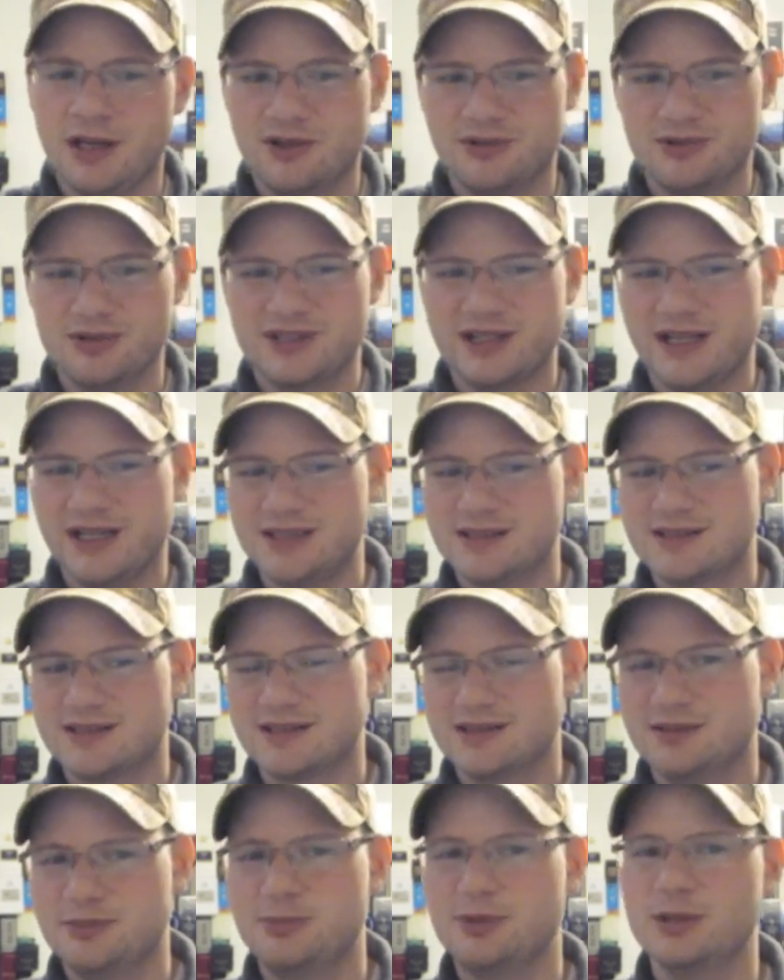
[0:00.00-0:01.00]
which adds
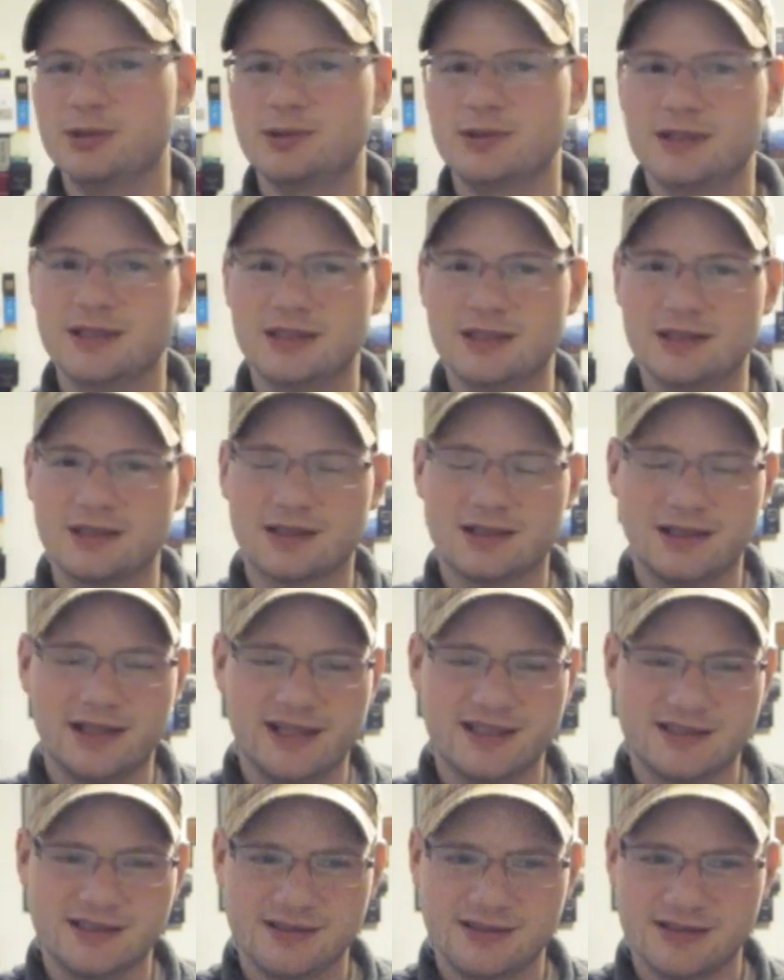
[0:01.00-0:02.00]
to the beauty and the
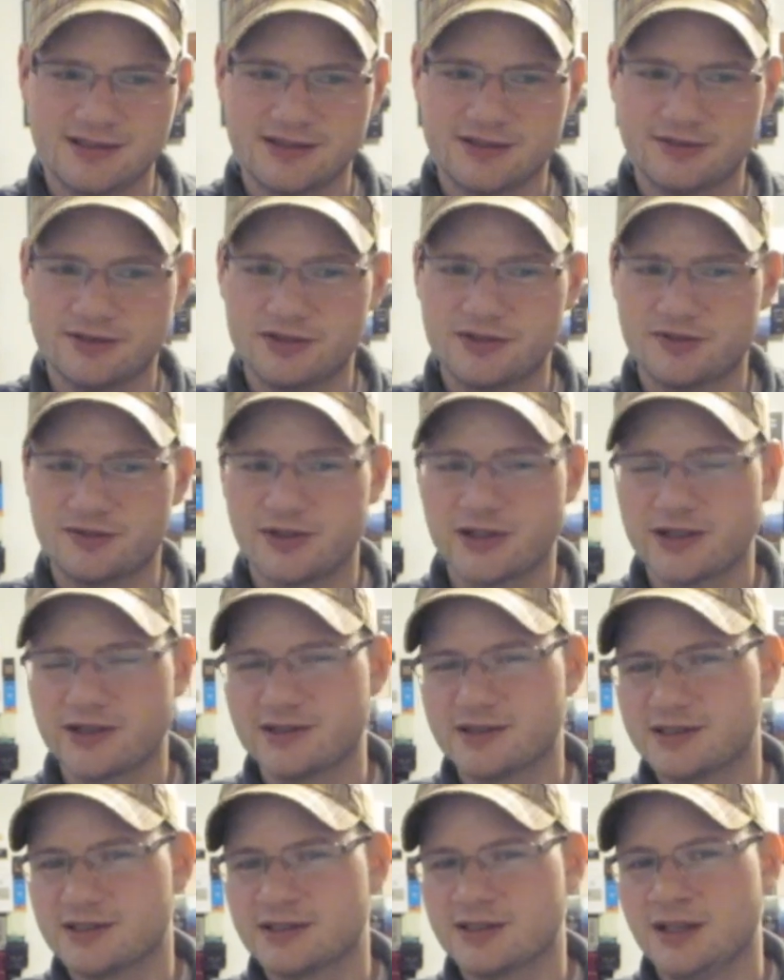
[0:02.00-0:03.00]
classiness of this
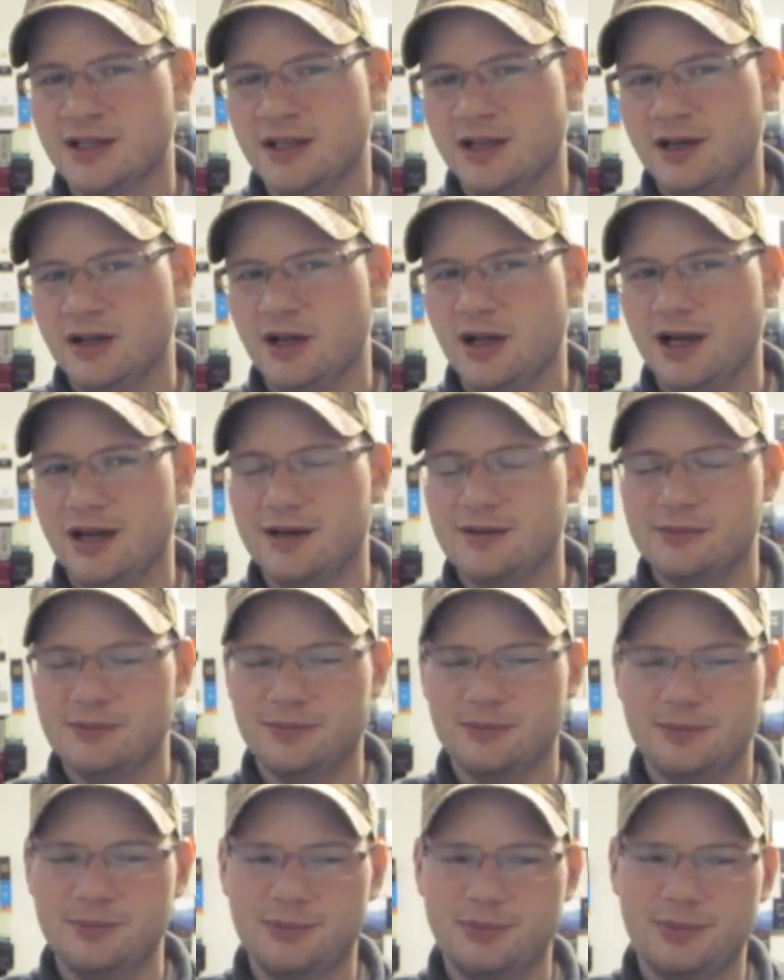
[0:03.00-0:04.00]
fragrance.
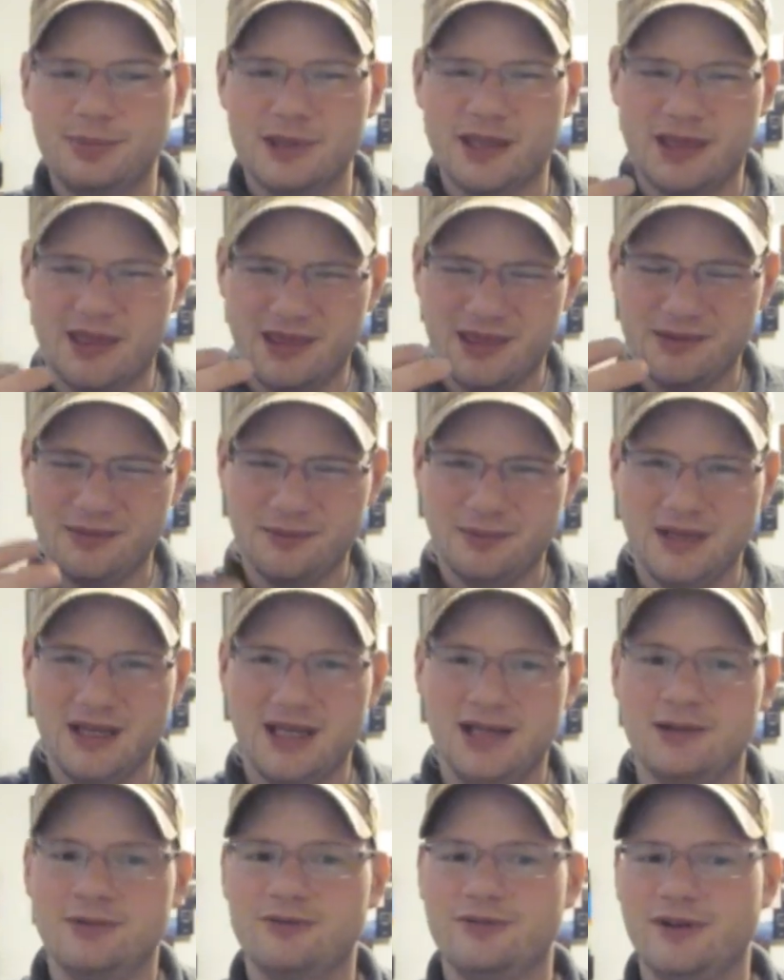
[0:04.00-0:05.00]
But the
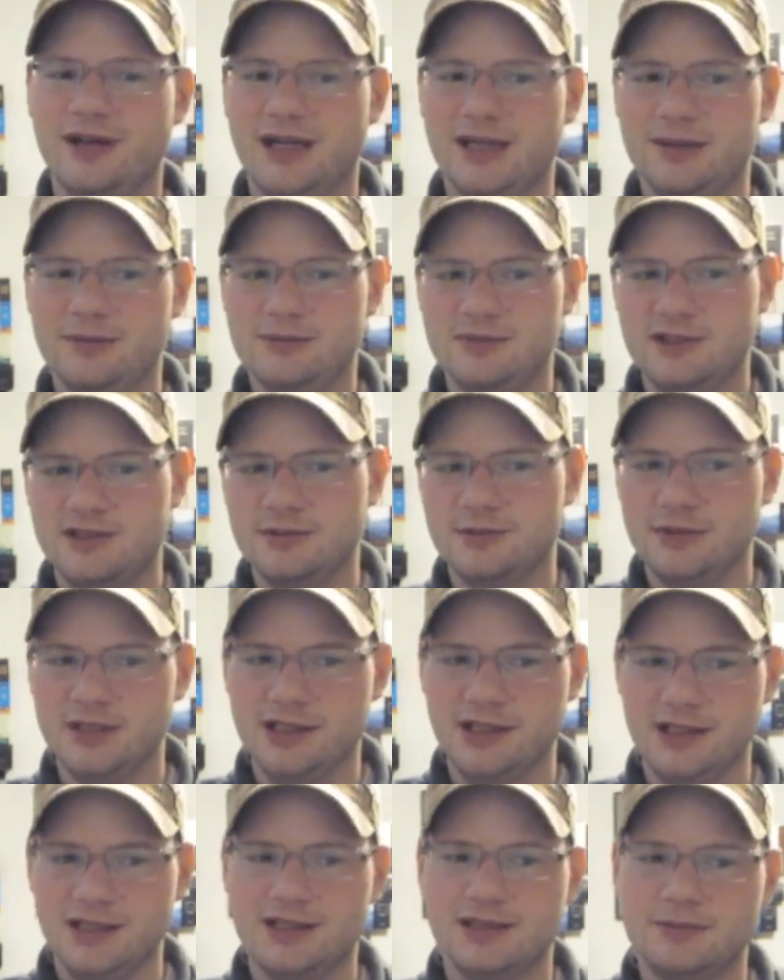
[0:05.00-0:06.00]
main vibe to
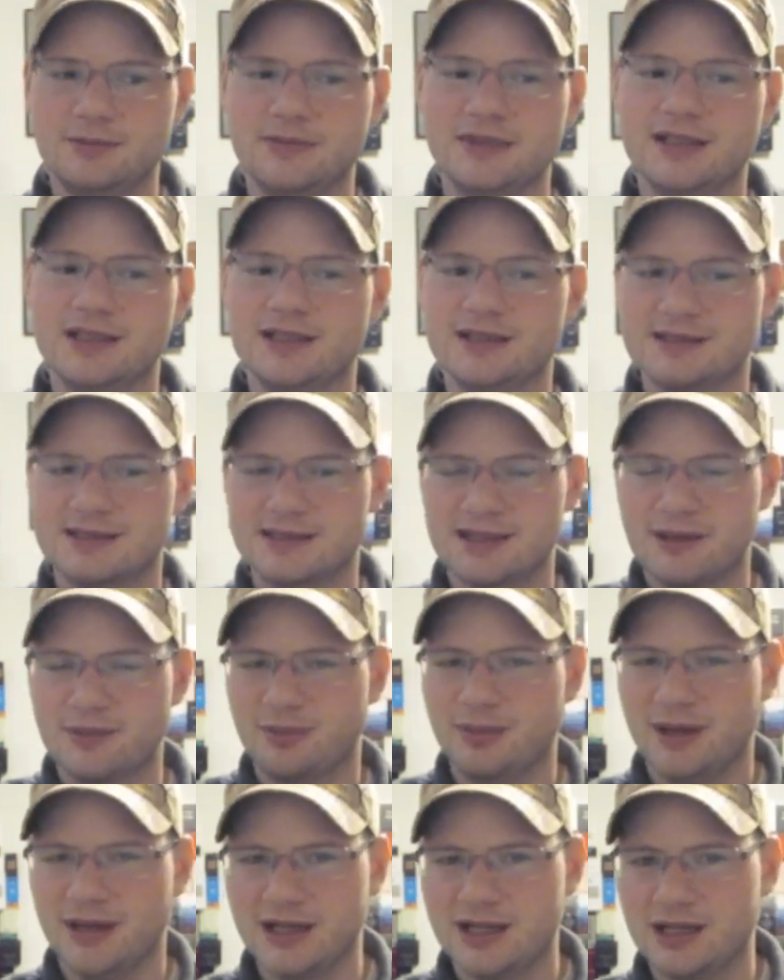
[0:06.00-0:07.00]
me in the mid is
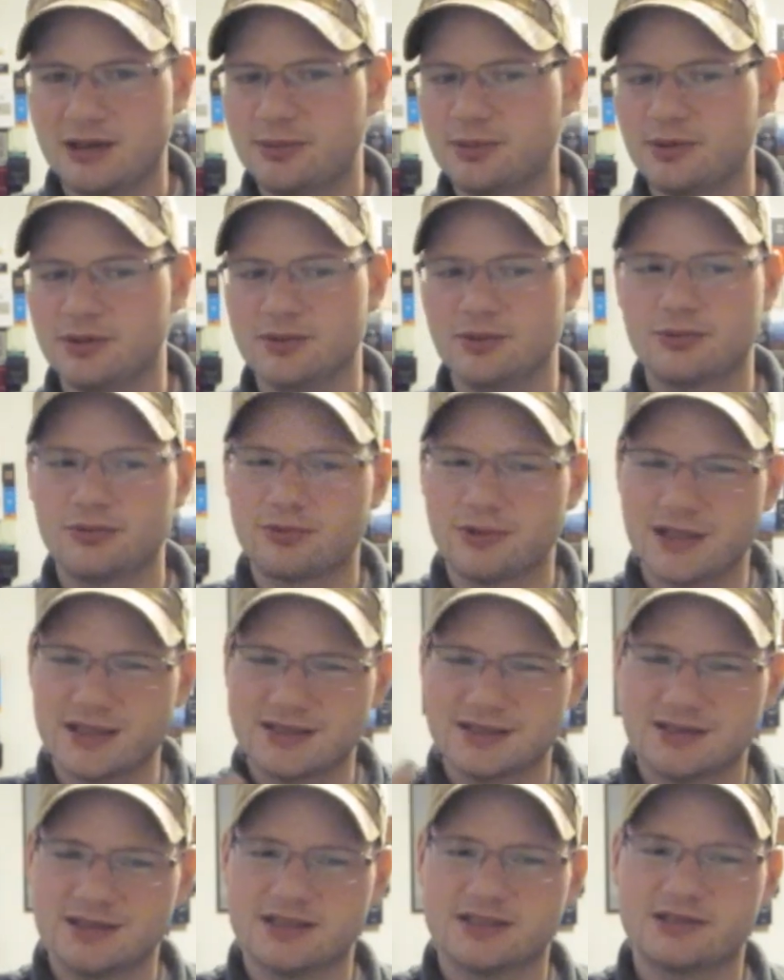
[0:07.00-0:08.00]
that pineapple,
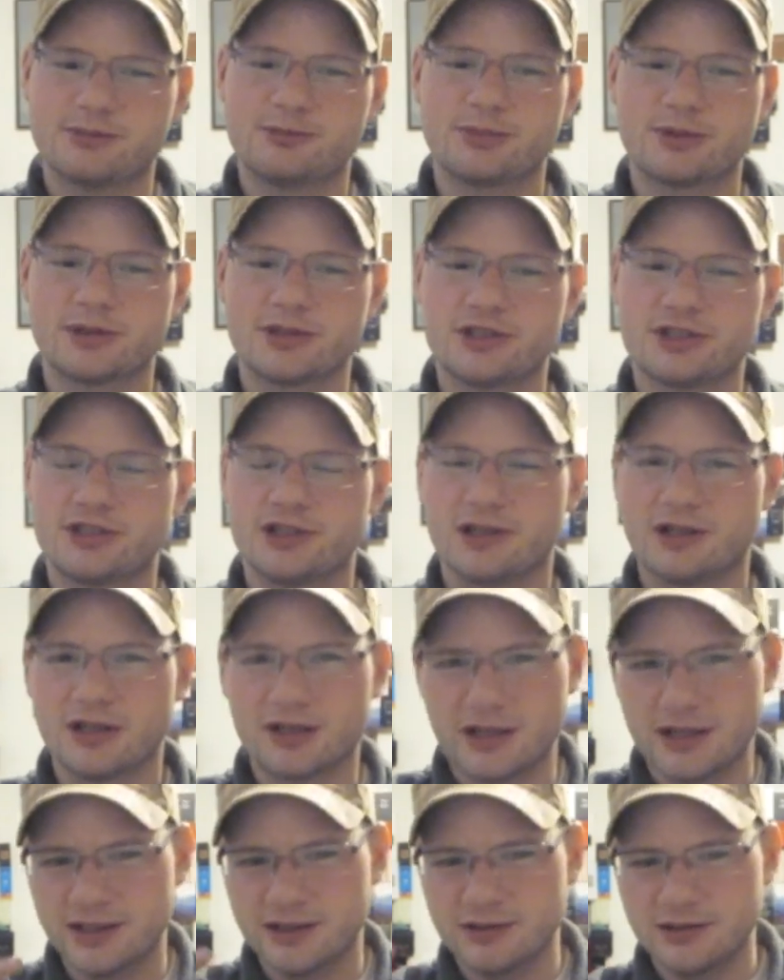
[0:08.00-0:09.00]
resinous, birch
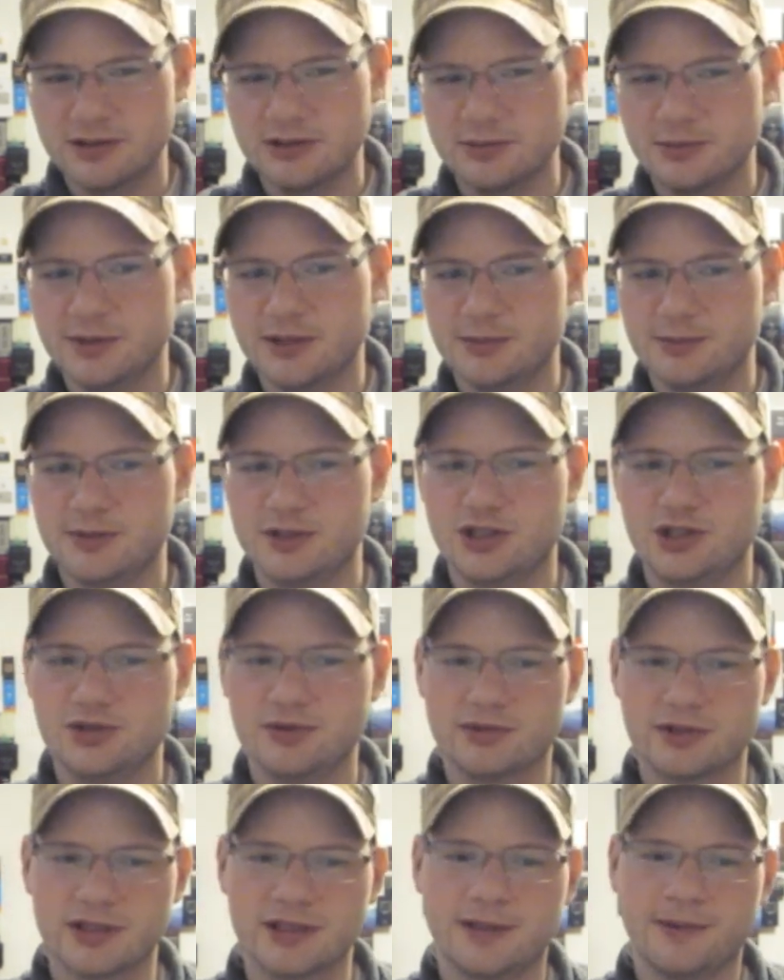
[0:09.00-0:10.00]
tar, and a little bit of
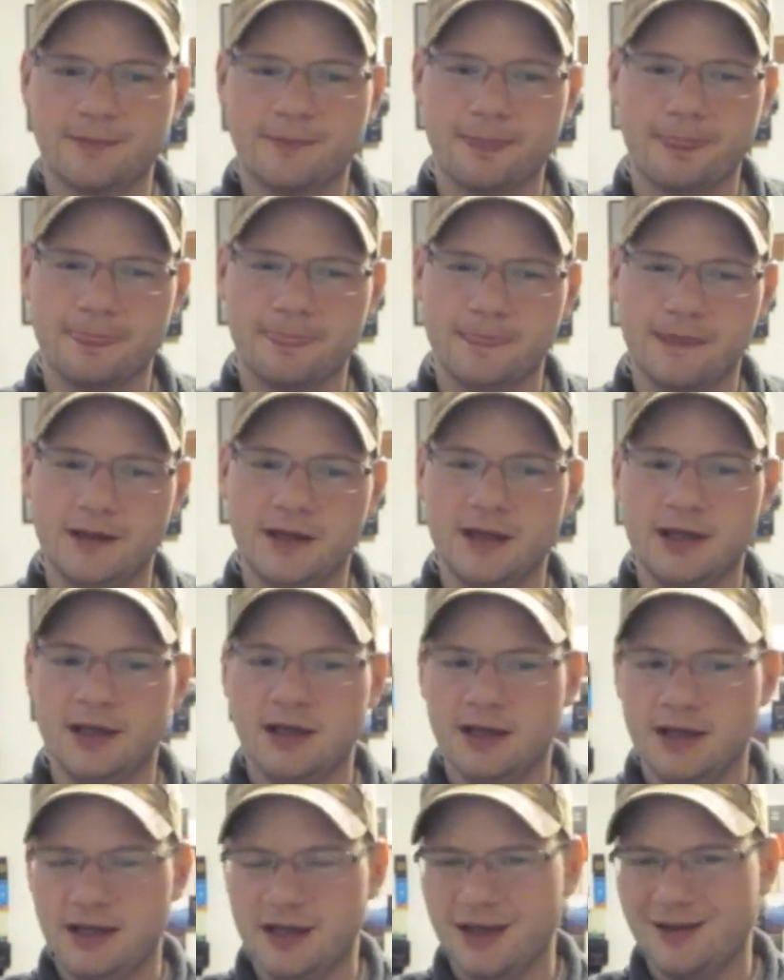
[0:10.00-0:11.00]
patchouli.
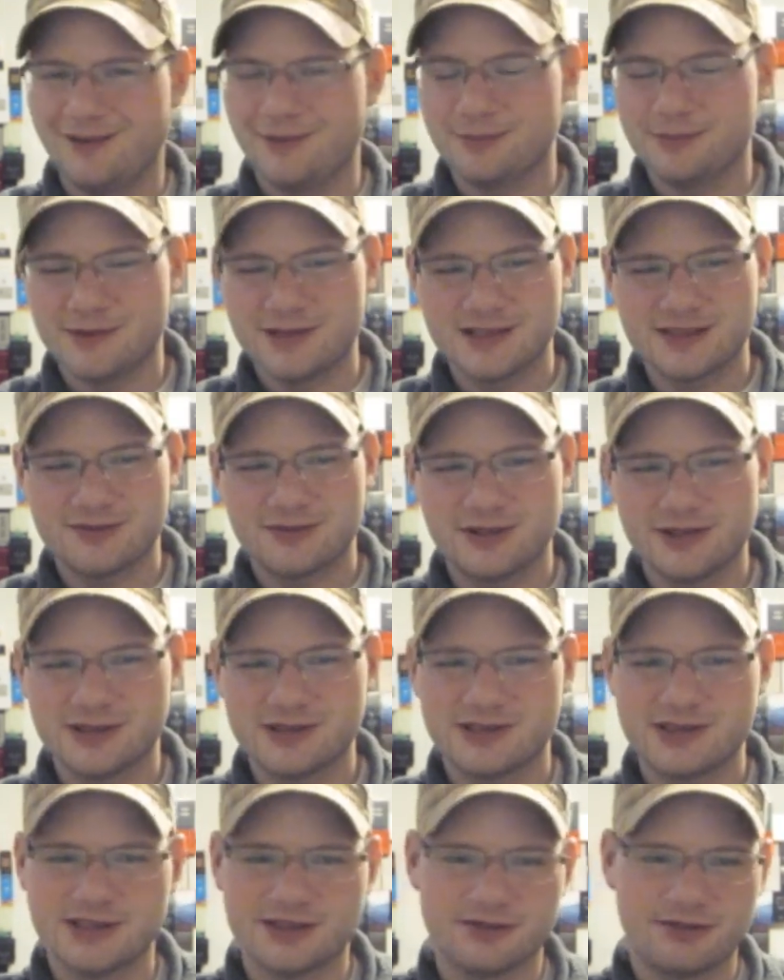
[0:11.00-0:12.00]
This
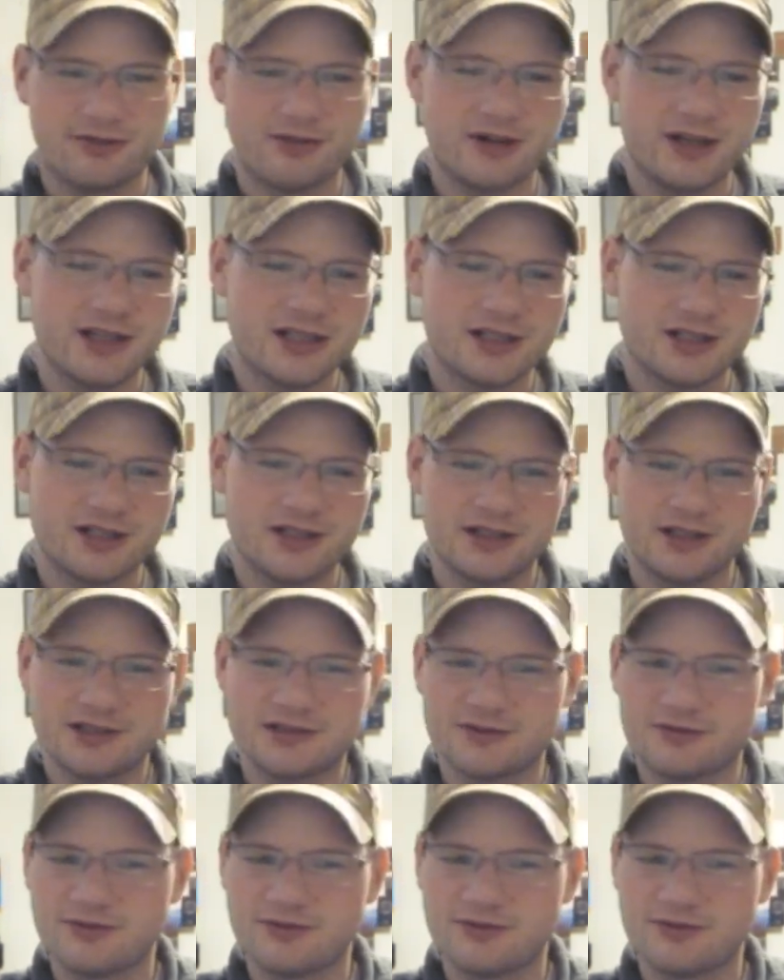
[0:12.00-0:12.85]
fragrance is fresh, it's